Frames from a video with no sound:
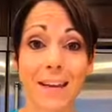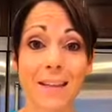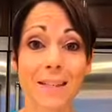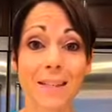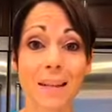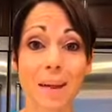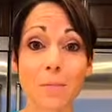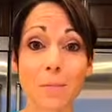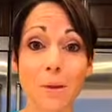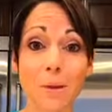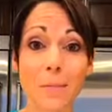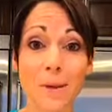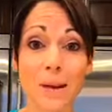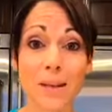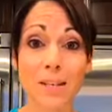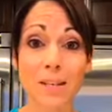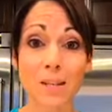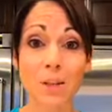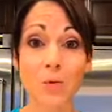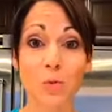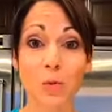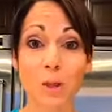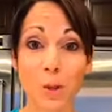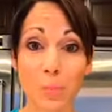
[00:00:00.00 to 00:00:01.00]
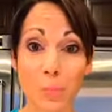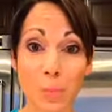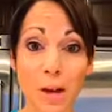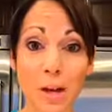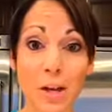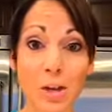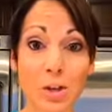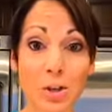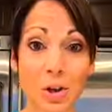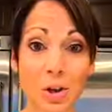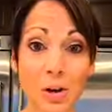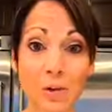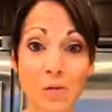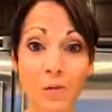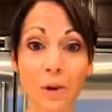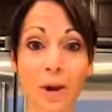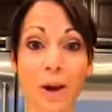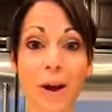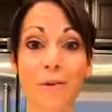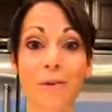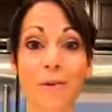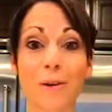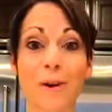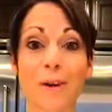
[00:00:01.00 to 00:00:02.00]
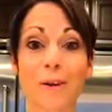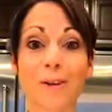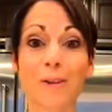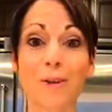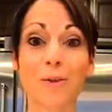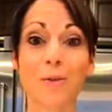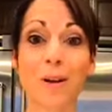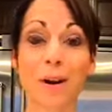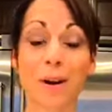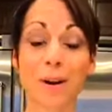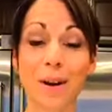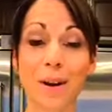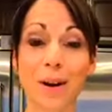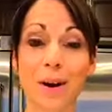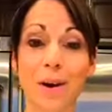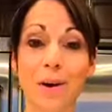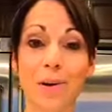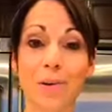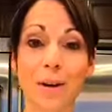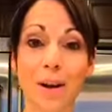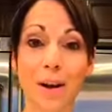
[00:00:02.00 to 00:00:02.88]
send me a message with a picture of whatever it is you want to know,